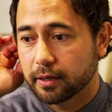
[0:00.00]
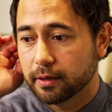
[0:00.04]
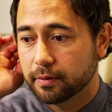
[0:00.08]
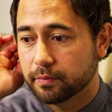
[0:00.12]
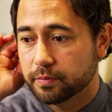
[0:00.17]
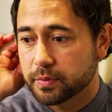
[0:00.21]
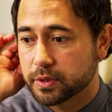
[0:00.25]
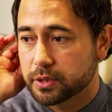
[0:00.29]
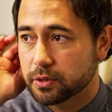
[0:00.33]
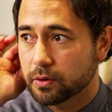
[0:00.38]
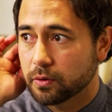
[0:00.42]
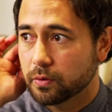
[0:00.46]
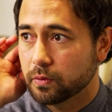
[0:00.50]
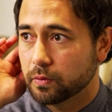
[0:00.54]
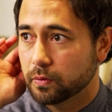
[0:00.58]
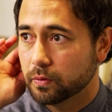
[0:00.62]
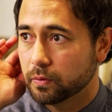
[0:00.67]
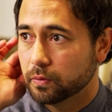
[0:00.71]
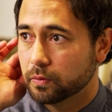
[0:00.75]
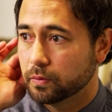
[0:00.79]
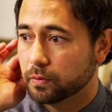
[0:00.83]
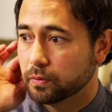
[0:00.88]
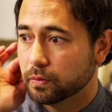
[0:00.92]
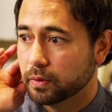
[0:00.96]

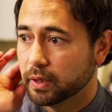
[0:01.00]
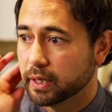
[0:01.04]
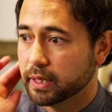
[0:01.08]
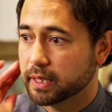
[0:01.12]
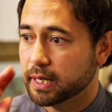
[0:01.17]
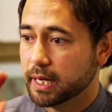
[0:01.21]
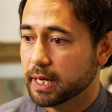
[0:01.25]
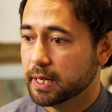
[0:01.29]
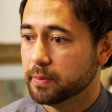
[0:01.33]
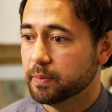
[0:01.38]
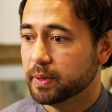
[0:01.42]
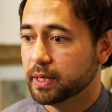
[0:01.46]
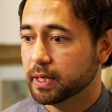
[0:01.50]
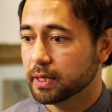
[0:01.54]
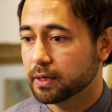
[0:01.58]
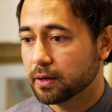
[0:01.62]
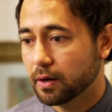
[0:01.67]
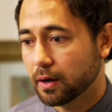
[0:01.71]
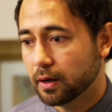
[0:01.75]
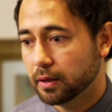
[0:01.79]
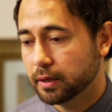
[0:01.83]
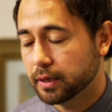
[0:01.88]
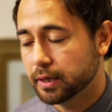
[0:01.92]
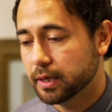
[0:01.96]
So like I had been in
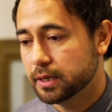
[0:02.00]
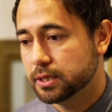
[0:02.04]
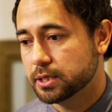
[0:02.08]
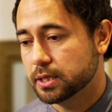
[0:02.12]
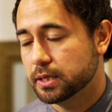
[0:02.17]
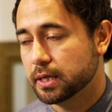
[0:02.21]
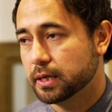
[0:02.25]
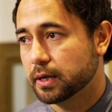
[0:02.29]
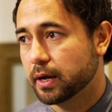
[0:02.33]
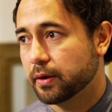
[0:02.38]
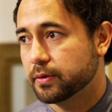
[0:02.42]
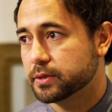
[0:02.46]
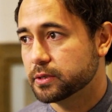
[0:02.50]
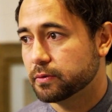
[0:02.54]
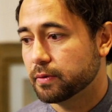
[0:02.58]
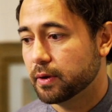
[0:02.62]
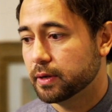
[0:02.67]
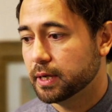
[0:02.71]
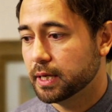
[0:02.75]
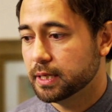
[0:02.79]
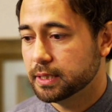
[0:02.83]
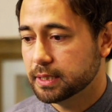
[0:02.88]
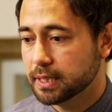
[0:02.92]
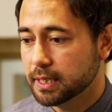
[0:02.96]
college, and then I was
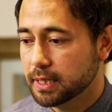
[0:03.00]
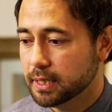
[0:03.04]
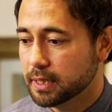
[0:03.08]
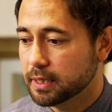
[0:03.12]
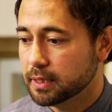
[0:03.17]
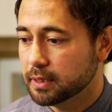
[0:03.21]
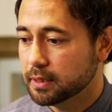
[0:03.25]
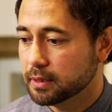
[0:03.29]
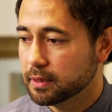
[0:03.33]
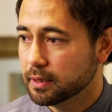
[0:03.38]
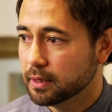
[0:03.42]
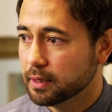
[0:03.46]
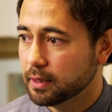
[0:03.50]
around 18